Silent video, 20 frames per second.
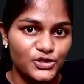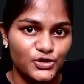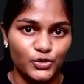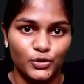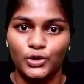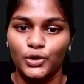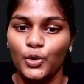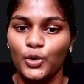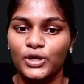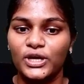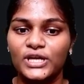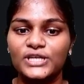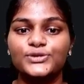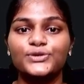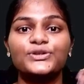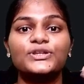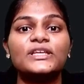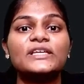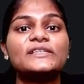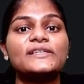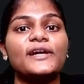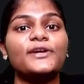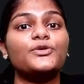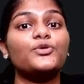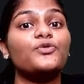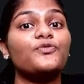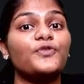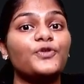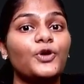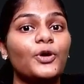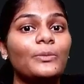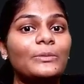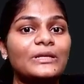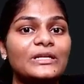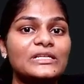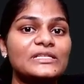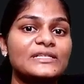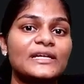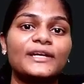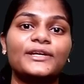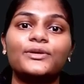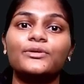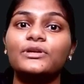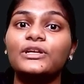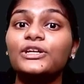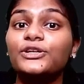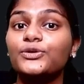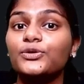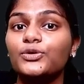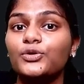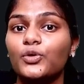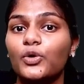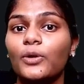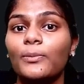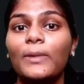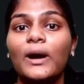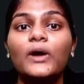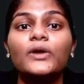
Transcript: Okay, so these are two phenomena that you need to know about: